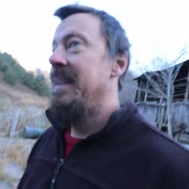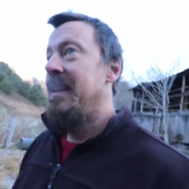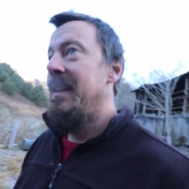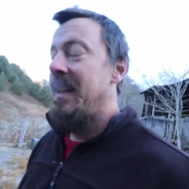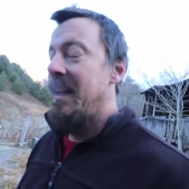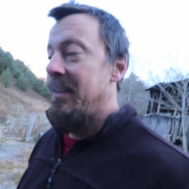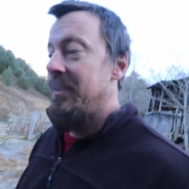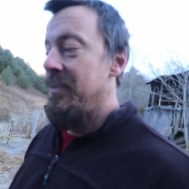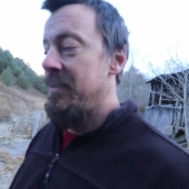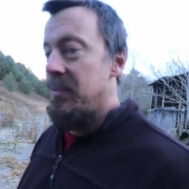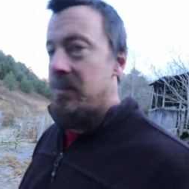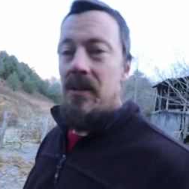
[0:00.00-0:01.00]
He kind of
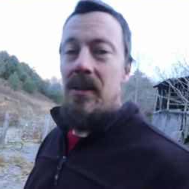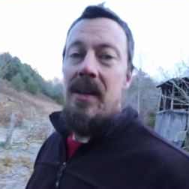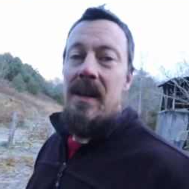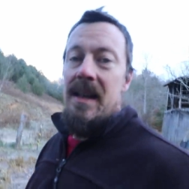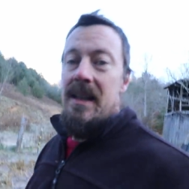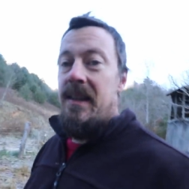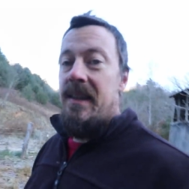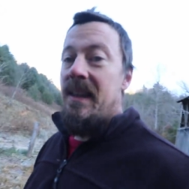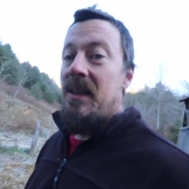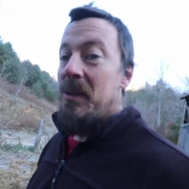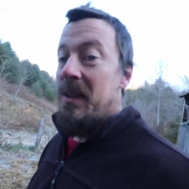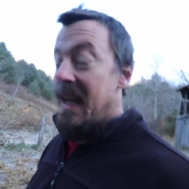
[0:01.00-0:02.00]
knows the drill. The
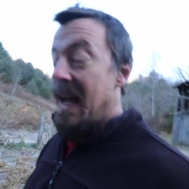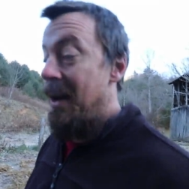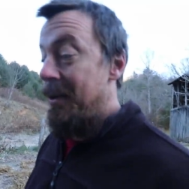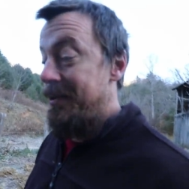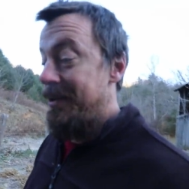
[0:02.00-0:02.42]
thing with cows